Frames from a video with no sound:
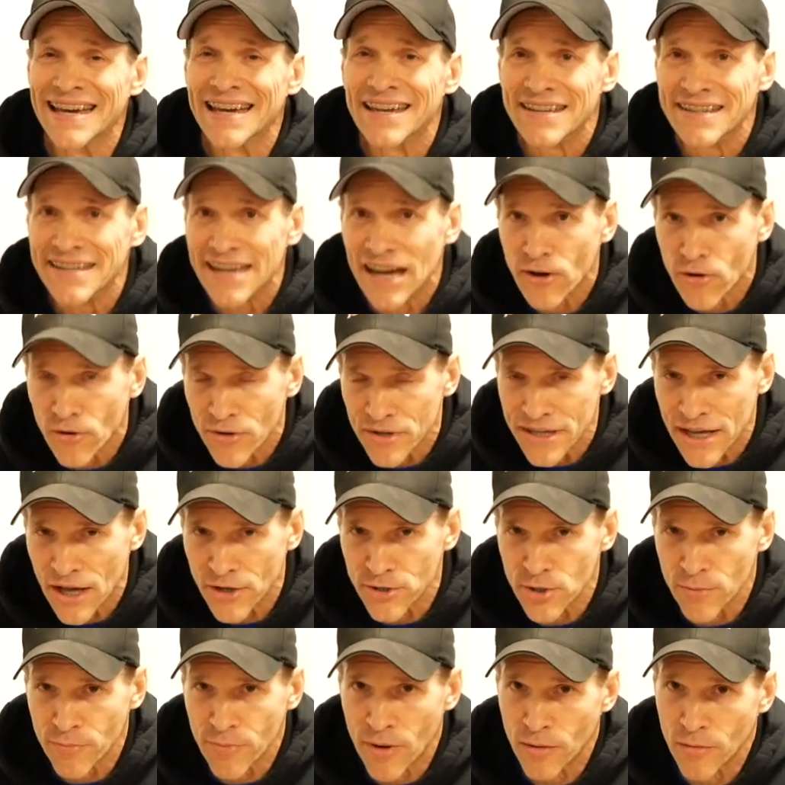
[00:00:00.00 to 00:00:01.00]
narrow down
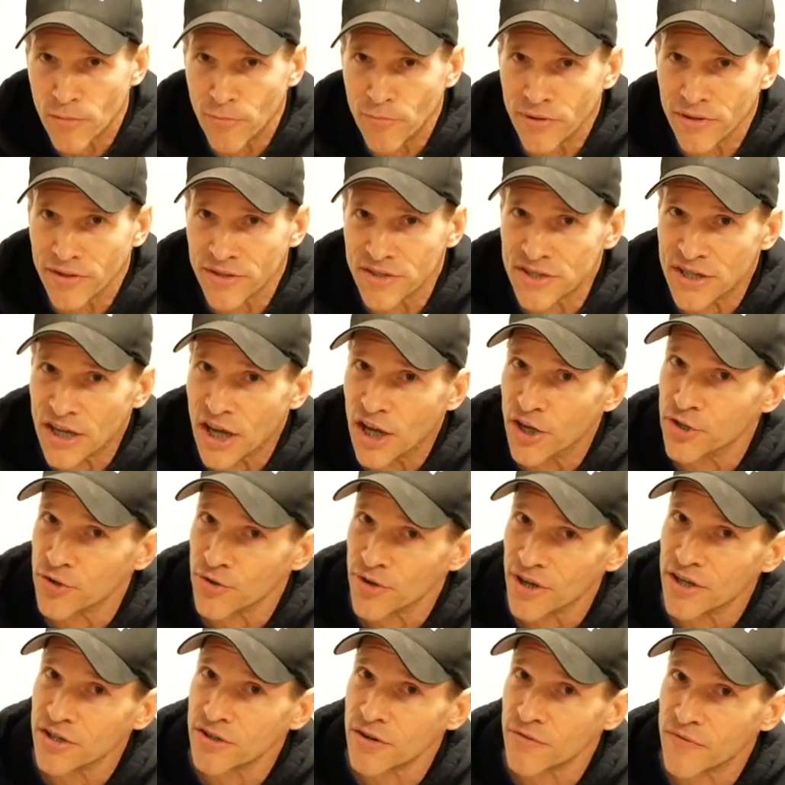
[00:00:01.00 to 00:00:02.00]
your probabilities, and your
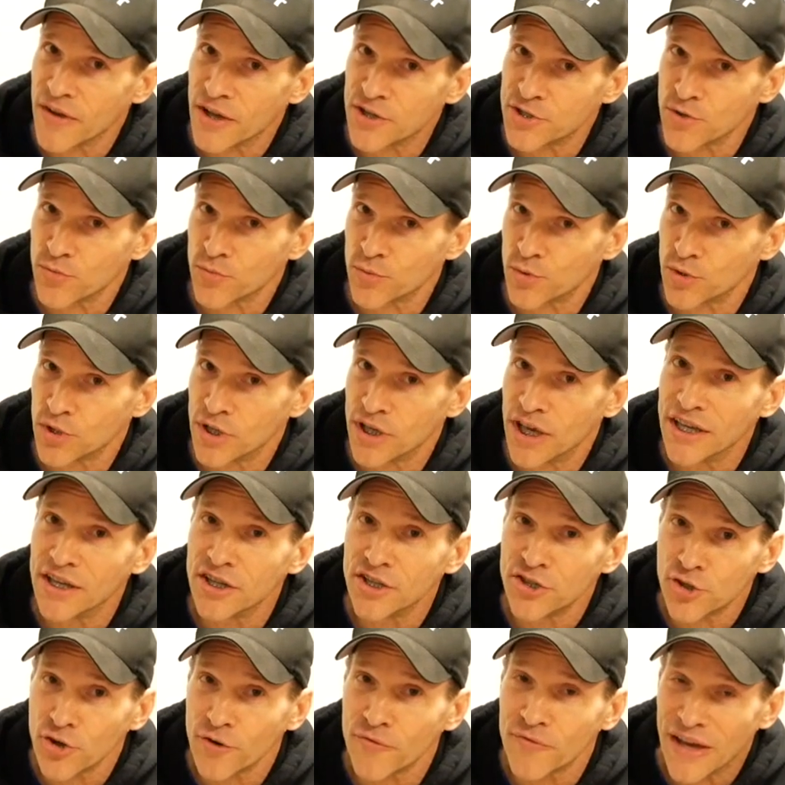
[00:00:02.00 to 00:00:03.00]

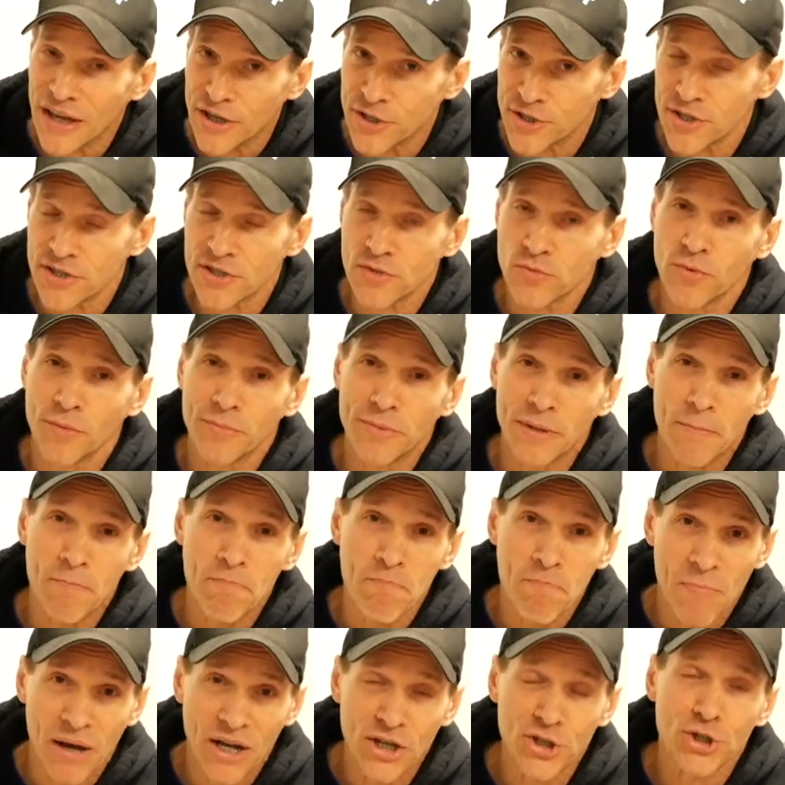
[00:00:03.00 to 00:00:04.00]
interventions will be
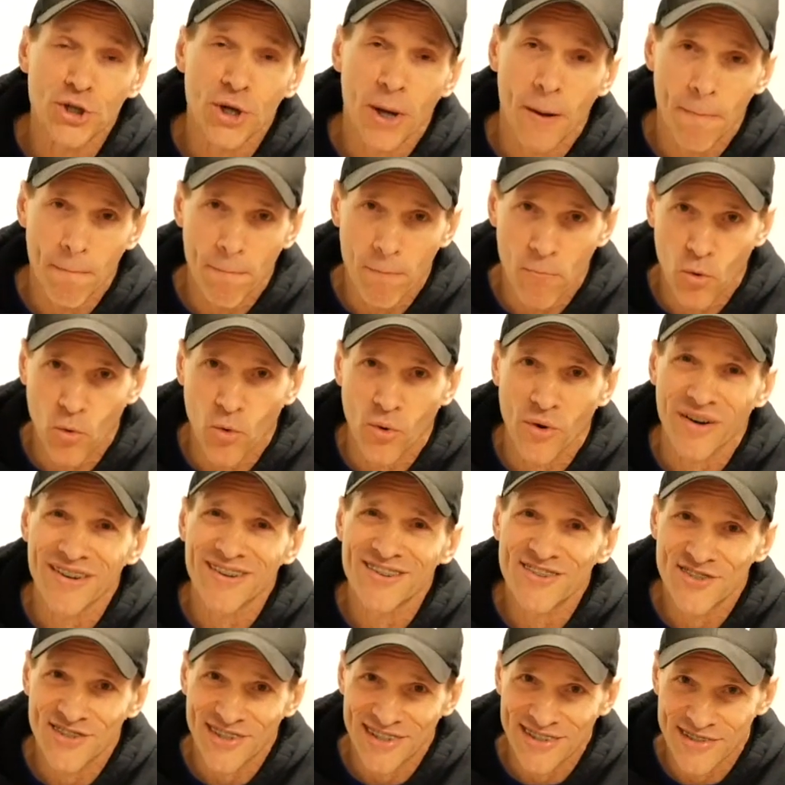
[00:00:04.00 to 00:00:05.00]
much more
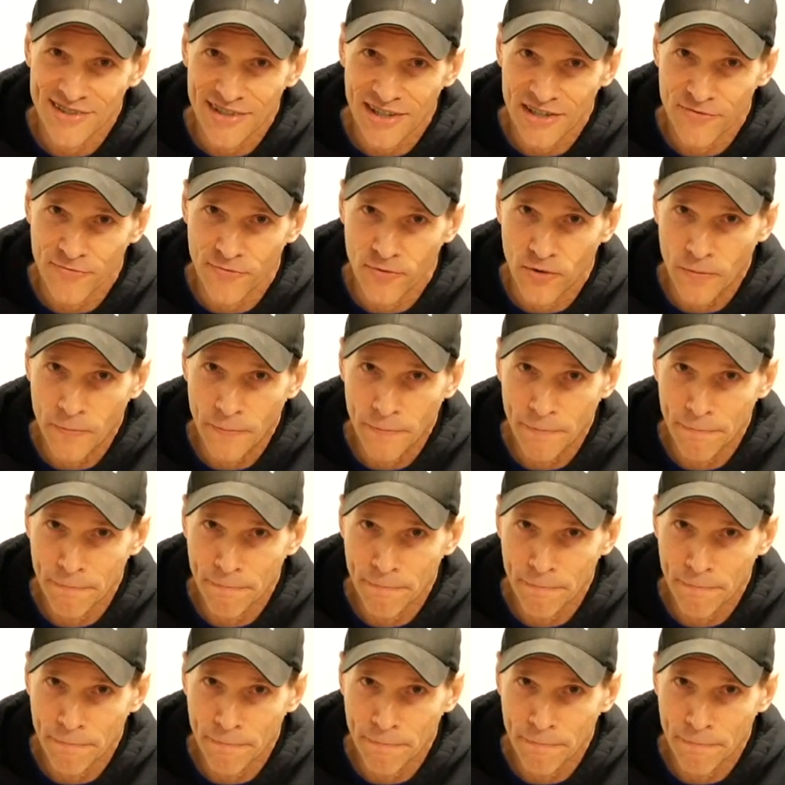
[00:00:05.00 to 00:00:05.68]
successful.